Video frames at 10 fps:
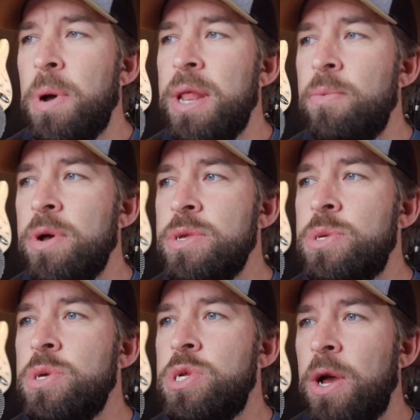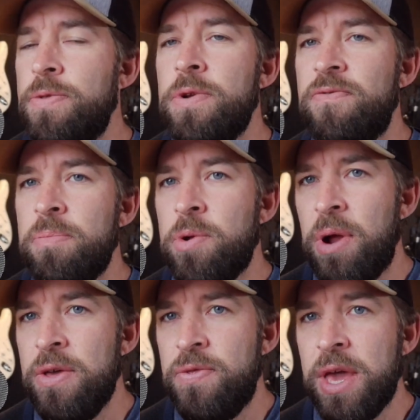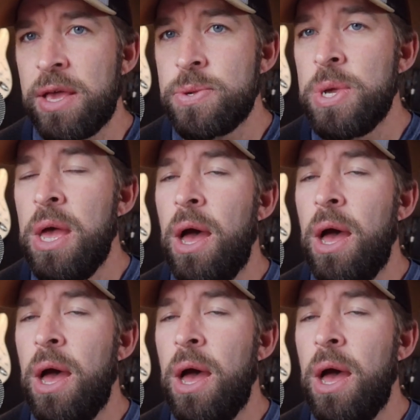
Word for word: but it was sheltered from the right things.